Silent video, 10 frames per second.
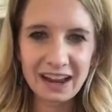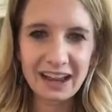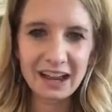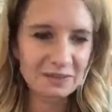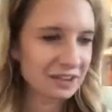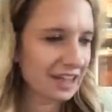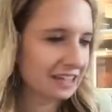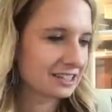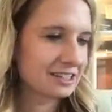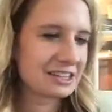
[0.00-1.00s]
I have
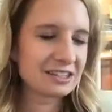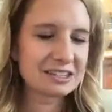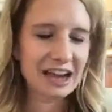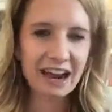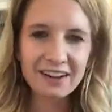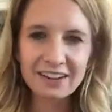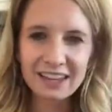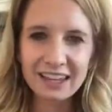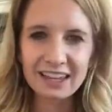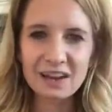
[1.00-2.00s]
got to dial
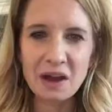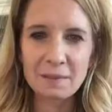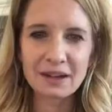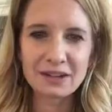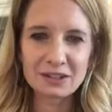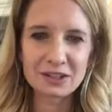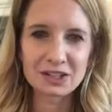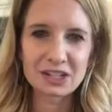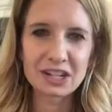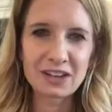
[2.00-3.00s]
in on my
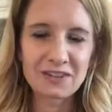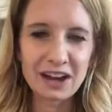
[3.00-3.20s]
nutrition if